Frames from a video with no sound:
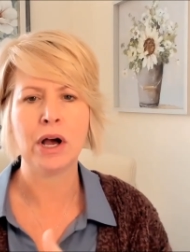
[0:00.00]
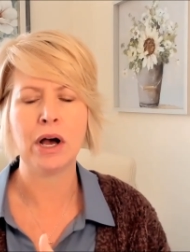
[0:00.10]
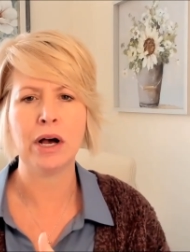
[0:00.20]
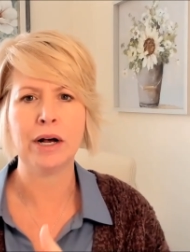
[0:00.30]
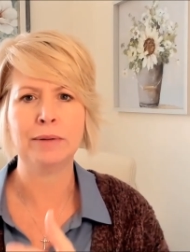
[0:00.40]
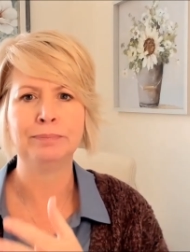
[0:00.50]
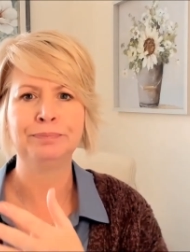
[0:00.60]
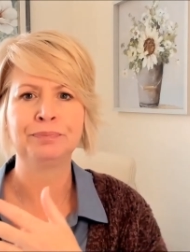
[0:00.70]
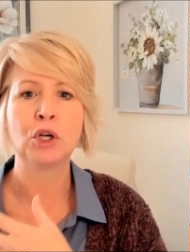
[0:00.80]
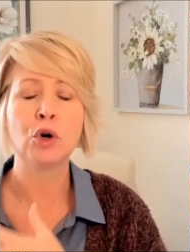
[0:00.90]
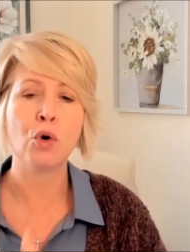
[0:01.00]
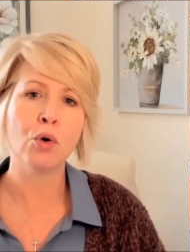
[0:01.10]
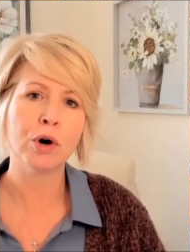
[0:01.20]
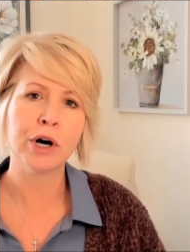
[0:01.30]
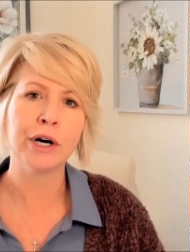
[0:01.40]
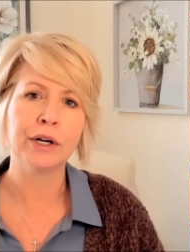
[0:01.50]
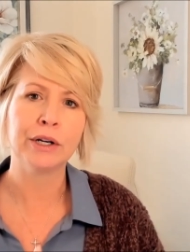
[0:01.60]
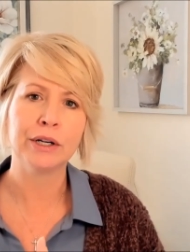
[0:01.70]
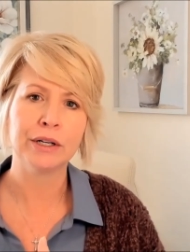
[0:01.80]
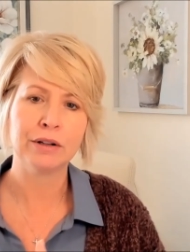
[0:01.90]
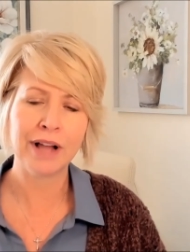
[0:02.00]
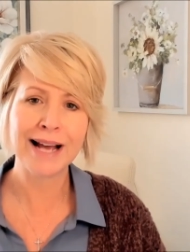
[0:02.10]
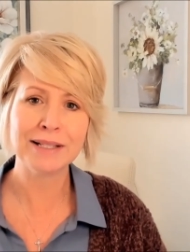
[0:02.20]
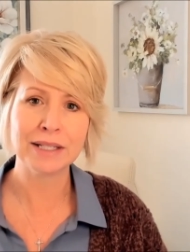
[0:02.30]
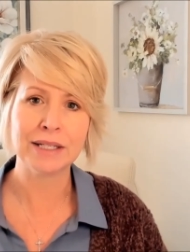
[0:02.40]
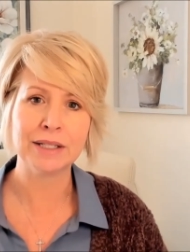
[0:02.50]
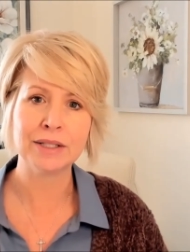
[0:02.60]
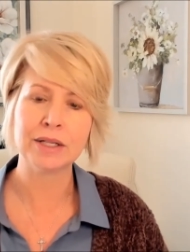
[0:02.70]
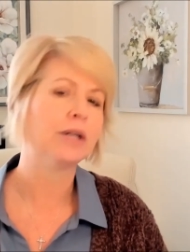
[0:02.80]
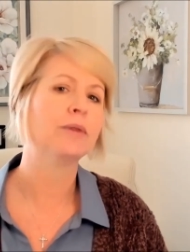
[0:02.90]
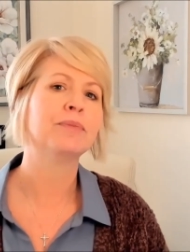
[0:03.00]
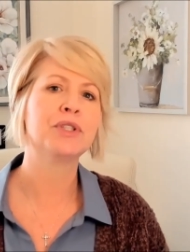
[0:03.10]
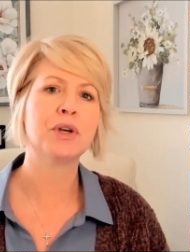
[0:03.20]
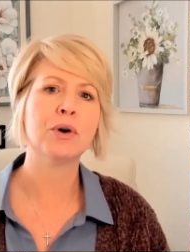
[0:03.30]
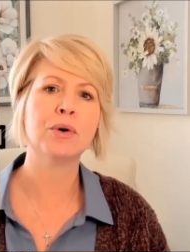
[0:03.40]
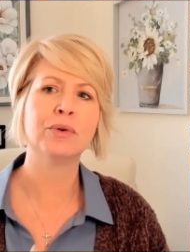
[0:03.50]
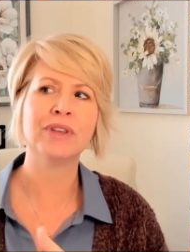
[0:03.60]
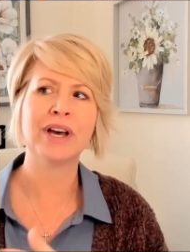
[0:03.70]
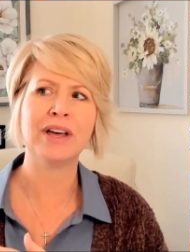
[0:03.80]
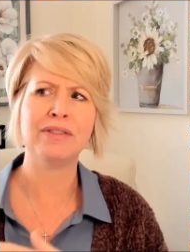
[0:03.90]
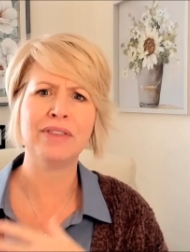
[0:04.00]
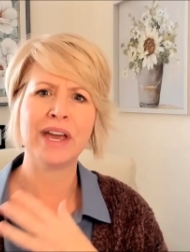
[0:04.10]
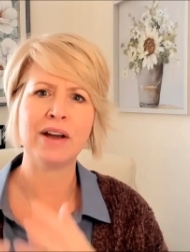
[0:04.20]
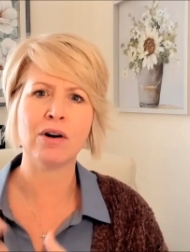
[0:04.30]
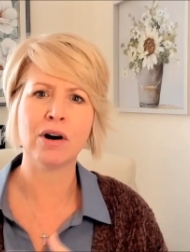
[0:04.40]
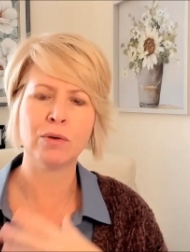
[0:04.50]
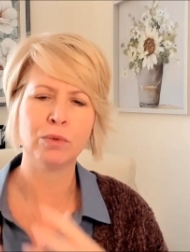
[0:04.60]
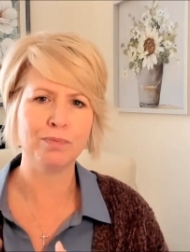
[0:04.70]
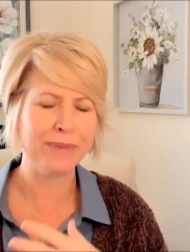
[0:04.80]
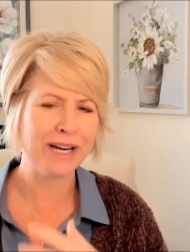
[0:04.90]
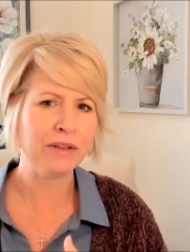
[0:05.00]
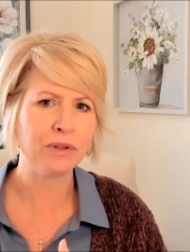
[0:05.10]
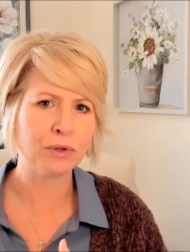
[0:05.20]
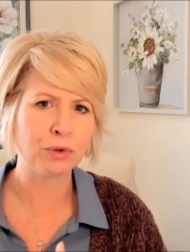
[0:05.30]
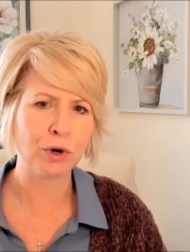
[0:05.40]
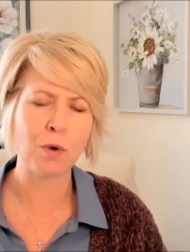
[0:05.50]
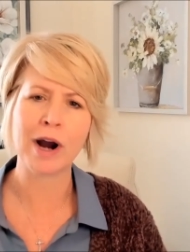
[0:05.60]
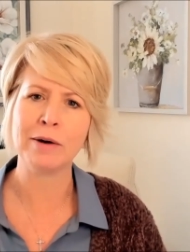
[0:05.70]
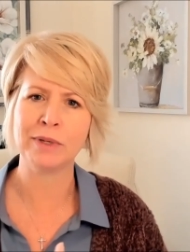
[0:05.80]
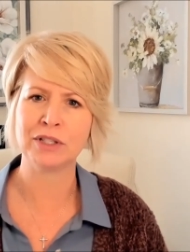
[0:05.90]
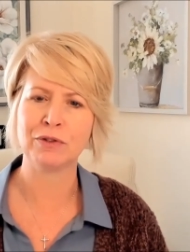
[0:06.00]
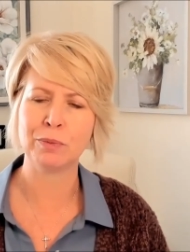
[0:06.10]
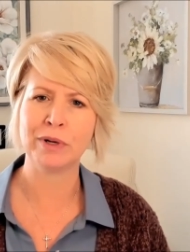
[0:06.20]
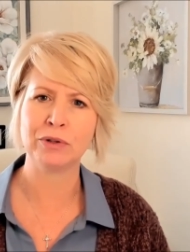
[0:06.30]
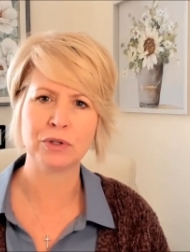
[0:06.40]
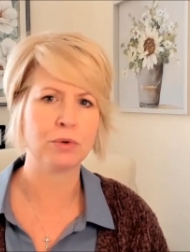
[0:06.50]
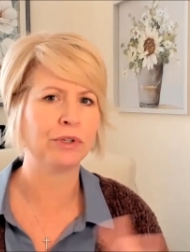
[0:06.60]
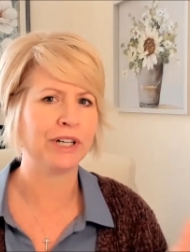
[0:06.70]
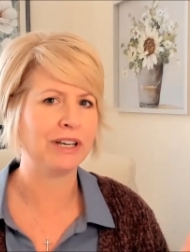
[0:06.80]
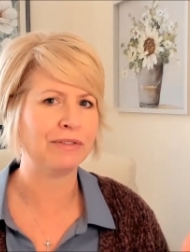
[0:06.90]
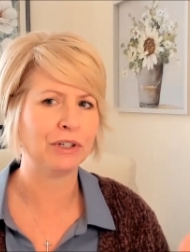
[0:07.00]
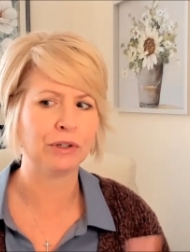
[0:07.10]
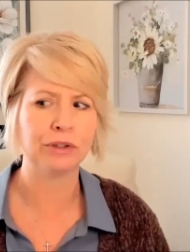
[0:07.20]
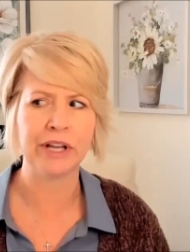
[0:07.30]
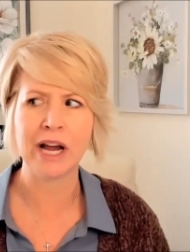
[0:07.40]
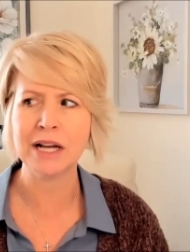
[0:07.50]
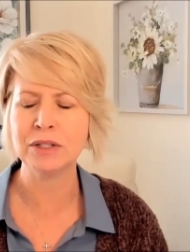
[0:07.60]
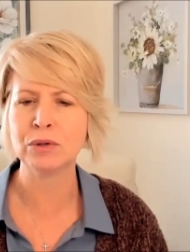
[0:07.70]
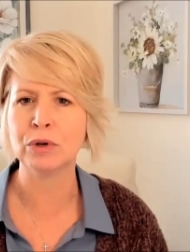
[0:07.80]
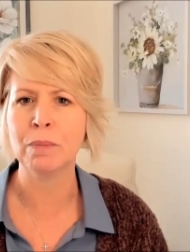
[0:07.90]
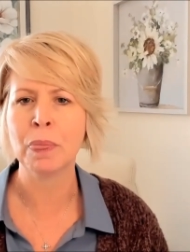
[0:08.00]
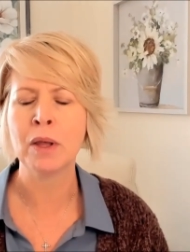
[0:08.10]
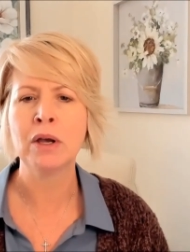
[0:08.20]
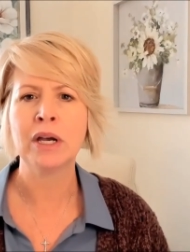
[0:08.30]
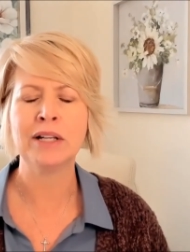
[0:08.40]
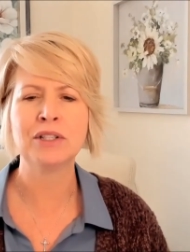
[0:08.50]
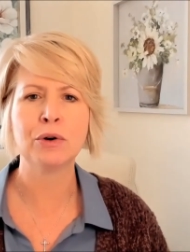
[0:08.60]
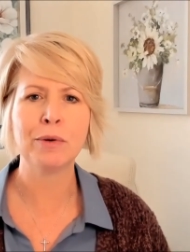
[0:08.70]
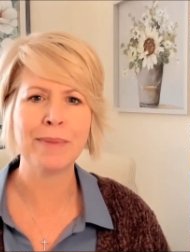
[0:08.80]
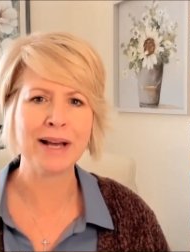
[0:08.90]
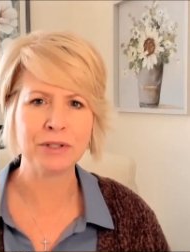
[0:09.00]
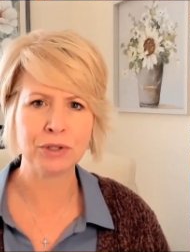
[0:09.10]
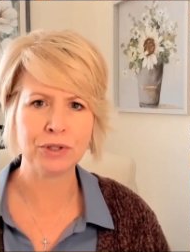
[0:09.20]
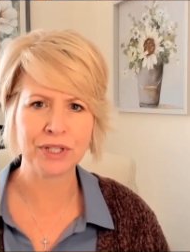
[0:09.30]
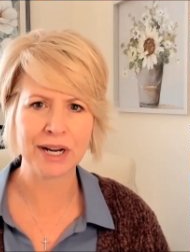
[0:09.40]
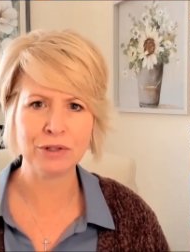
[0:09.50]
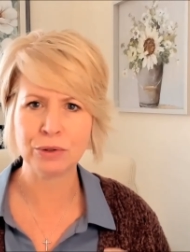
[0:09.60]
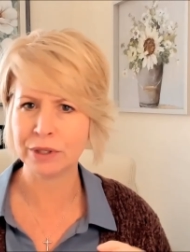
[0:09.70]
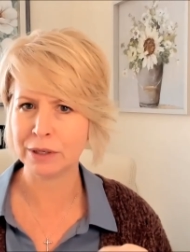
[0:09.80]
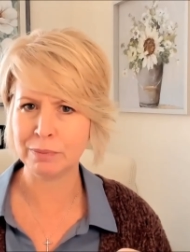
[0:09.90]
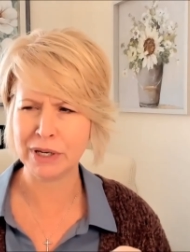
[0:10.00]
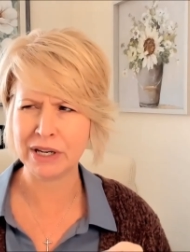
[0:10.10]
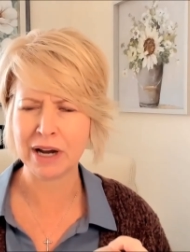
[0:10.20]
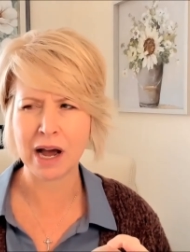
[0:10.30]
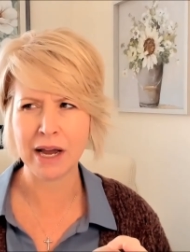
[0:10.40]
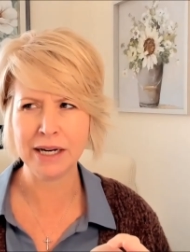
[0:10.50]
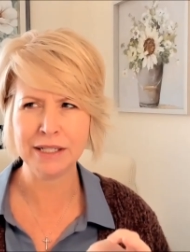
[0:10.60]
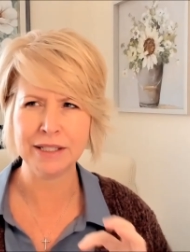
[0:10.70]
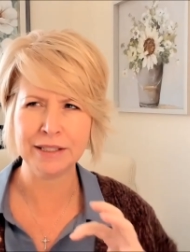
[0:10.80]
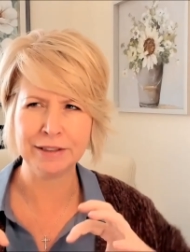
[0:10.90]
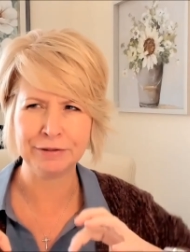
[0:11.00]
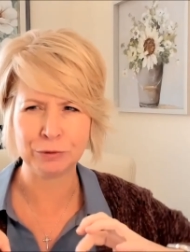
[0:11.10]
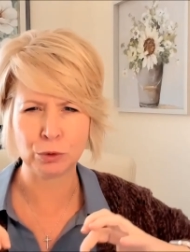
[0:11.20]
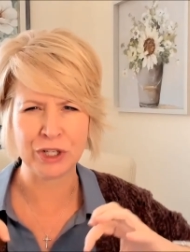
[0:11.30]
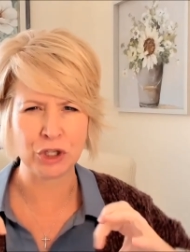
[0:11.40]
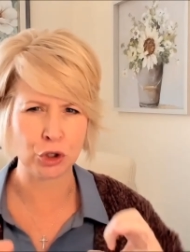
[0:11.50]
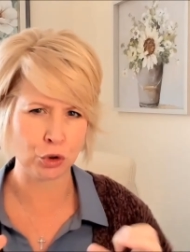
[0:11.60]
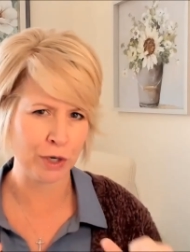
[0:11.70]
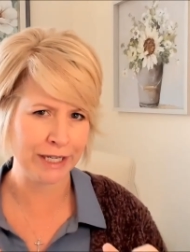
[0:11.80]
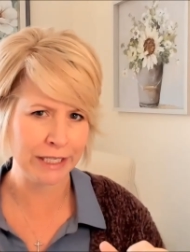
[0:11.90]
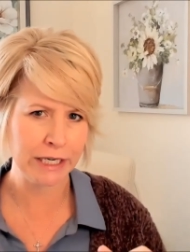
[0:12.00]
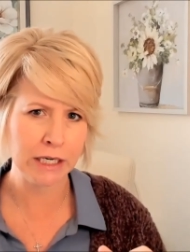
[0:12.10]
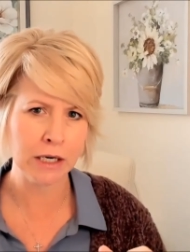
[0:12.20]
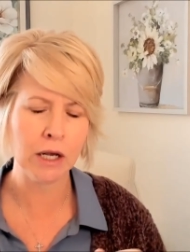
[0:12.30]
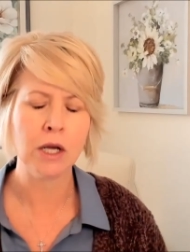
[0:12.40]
um, core classes so that they are meeting those requirements for middle school and even early high school. And so a master schedule can be kind of restricting